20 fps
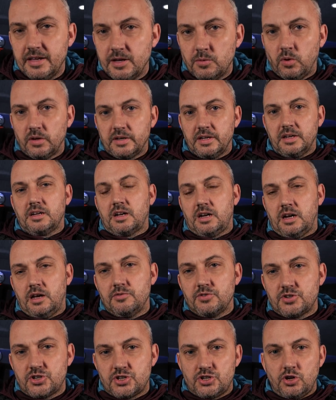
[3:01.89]
League wanting a
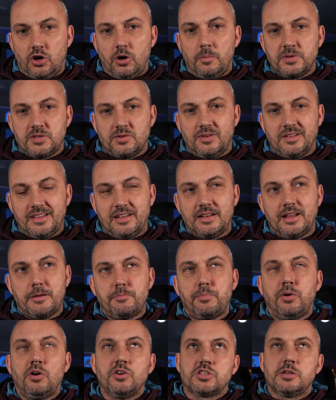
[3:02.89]
closed shop. So I think they're
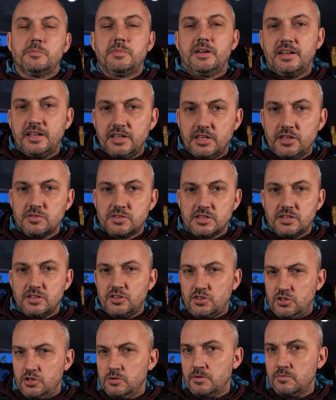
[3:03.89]
possibly they're using the
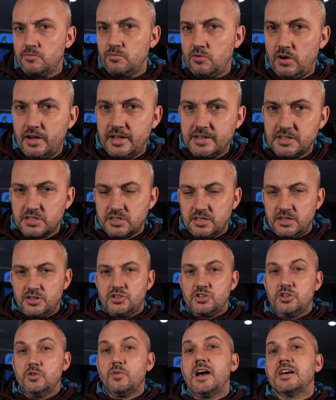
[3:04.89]
human rights
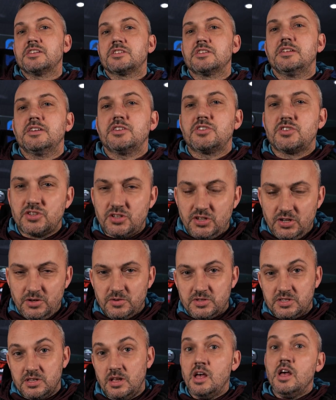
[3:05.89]
issue as an
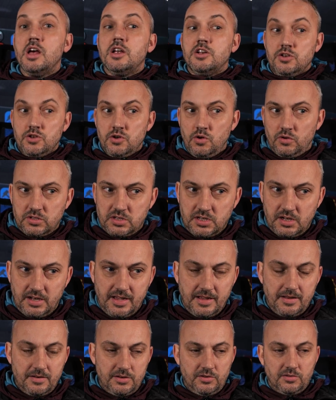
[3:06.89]
excuse not to
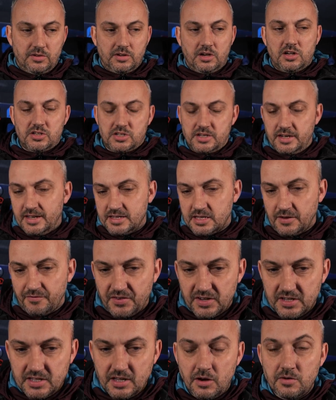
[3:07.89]
let Newcastle in. It's a
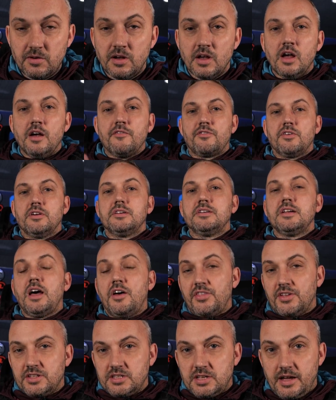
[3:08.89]
video for
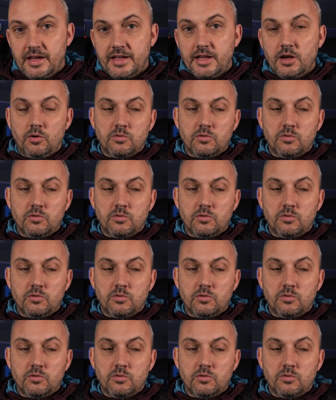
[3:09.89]
another day.